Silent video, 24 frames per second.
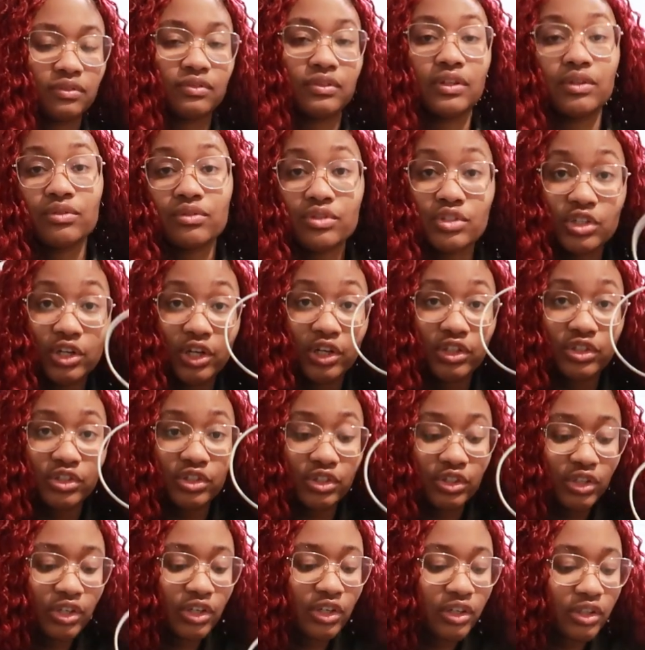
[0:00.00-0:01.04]
phone
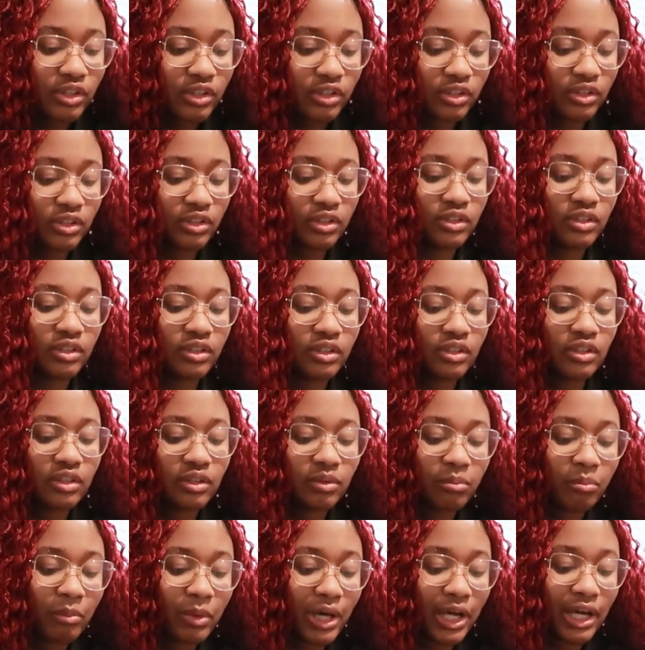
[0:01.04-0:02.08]
charger
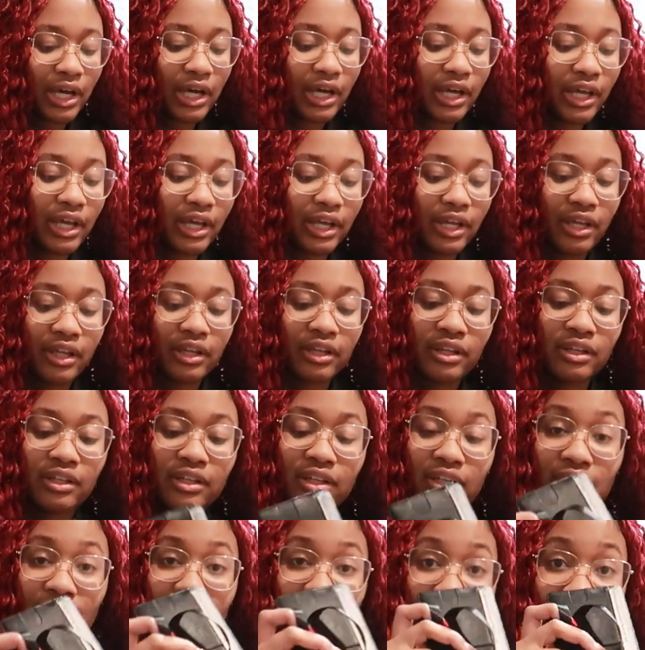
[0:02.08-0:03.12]
my
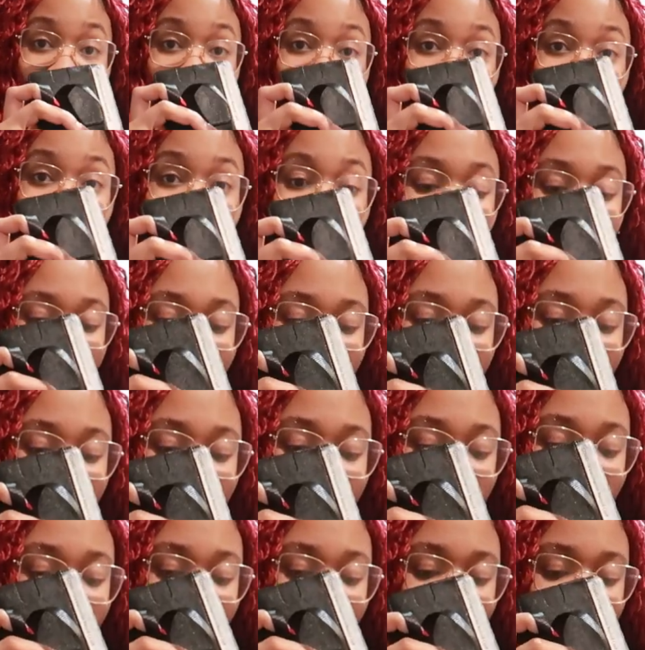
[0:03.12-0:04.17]

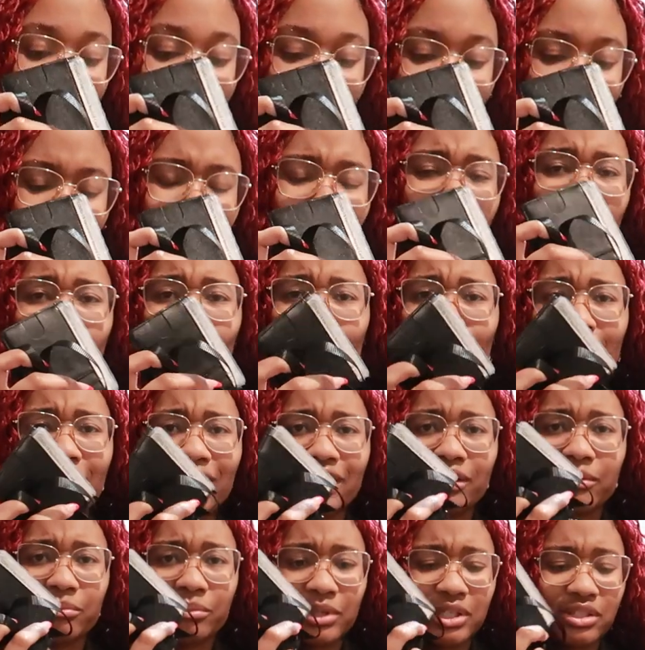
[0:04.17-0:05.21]
ID, well, my
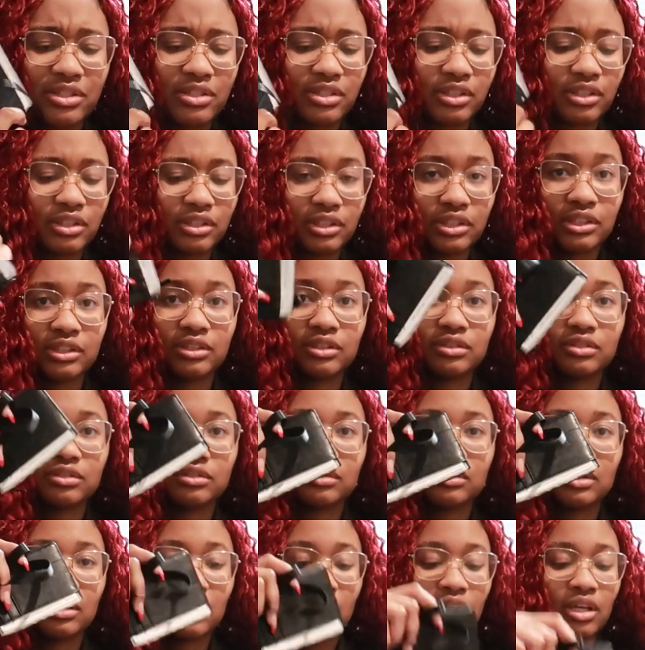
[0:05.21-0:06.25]
wallet basically,
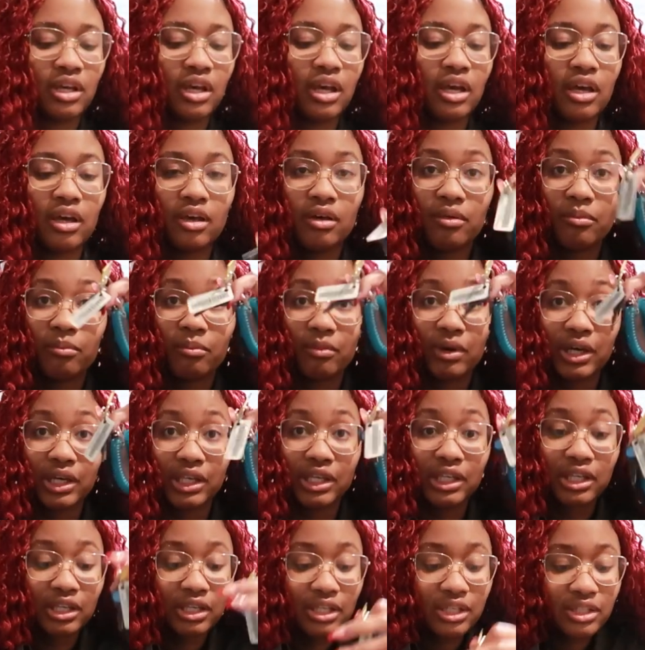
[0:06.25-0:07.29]
my
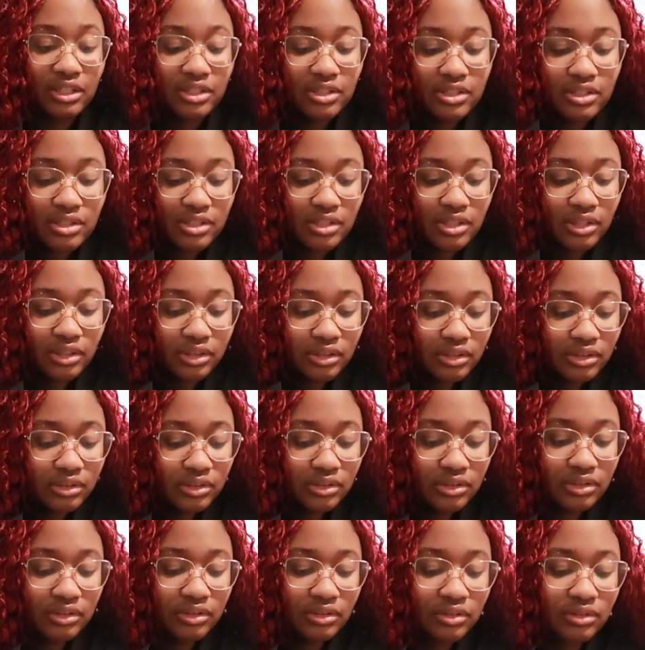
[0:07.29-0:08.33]
keys,
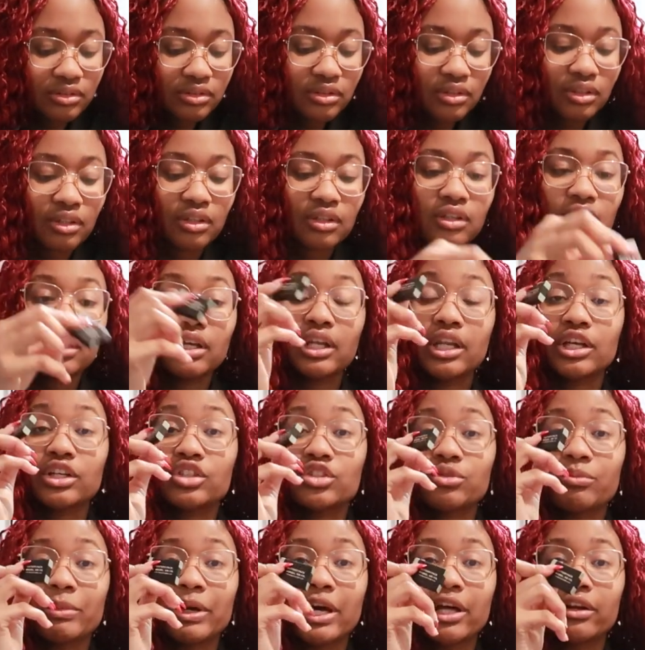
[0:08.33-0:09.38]
an
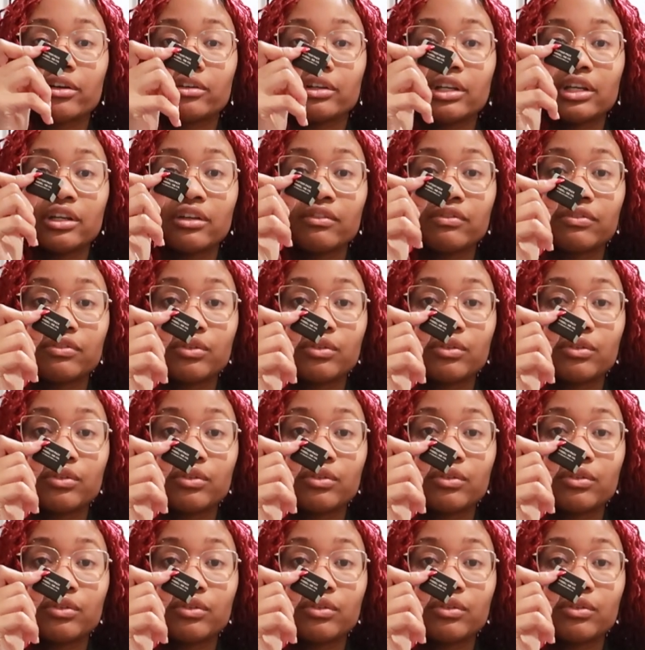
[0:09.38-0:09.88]
extra battery